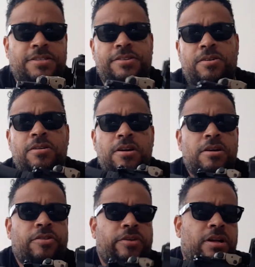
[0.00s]
So
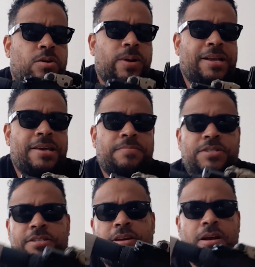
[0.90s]
real quickly, I'm
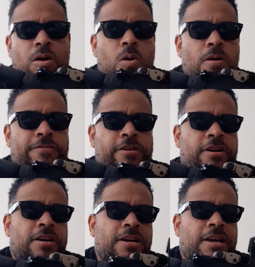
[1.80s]
just going to go
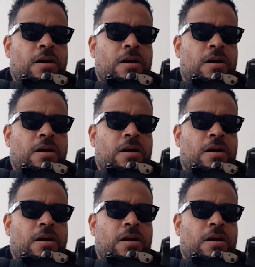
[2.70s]
over